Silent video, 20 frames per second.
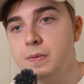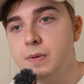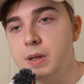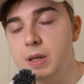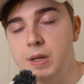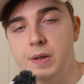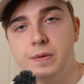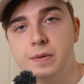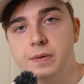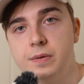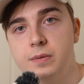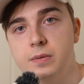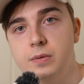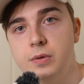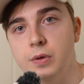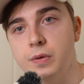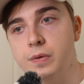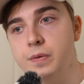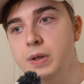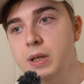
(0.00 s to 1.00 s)
if
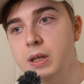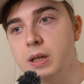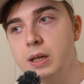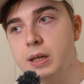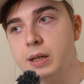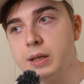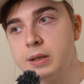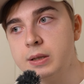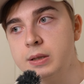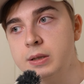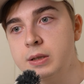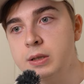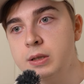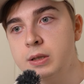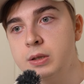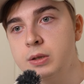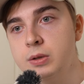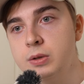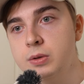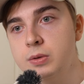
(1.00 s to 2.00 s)
you feel like,
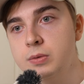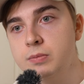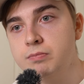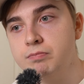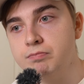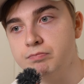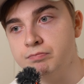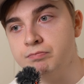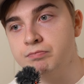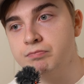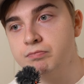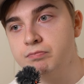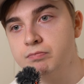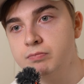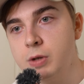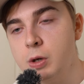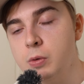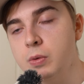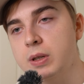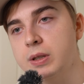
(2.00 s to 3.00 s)

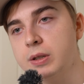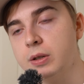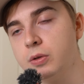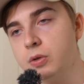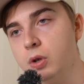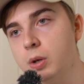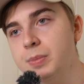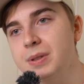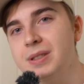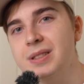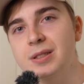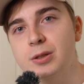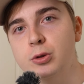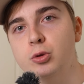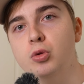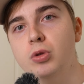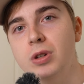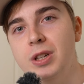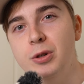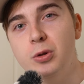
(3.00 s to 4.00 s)
well, the crop isn't
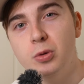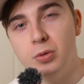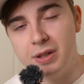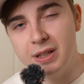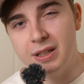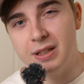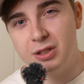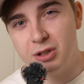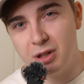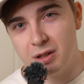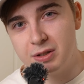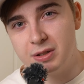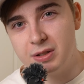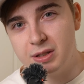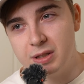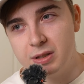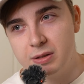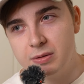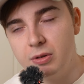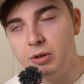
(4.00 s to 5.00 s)
really doing it
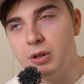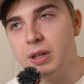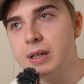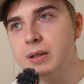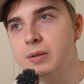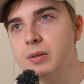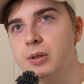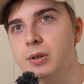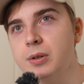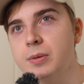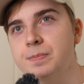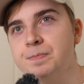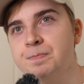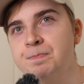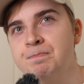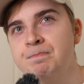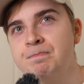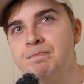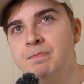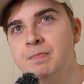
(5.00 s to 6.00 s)
justice, or like the
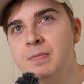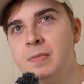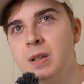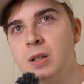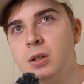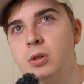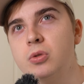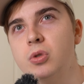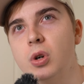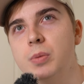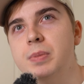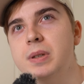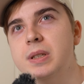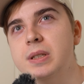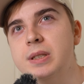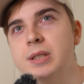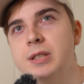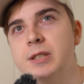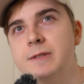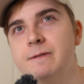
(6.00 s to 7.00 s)
crop
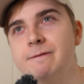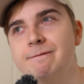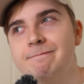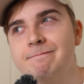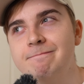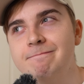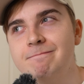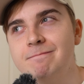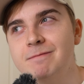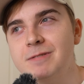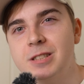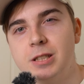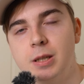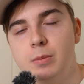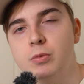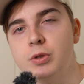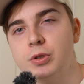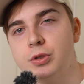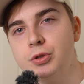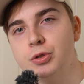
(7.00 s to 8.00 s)
is
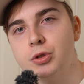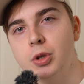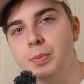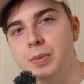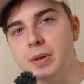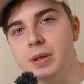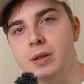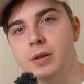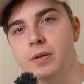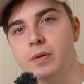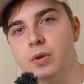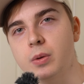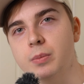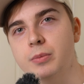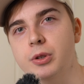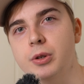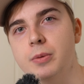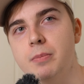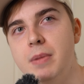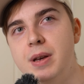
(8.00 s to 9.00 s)
somewhat stopping from
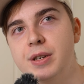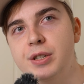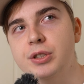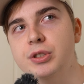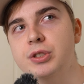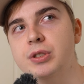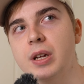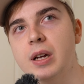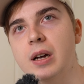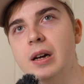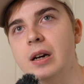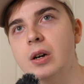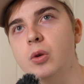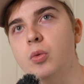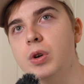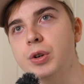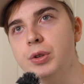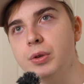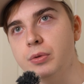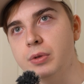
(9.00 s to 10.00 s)
the message that I
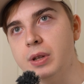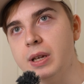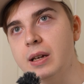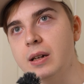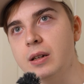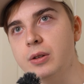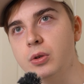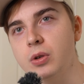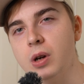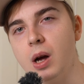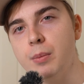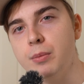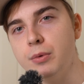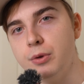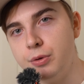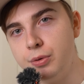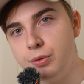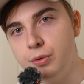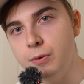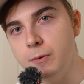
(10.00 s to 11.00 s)
want to tell to come
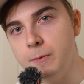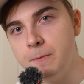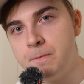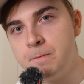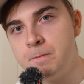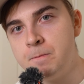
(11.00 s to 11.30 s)
through,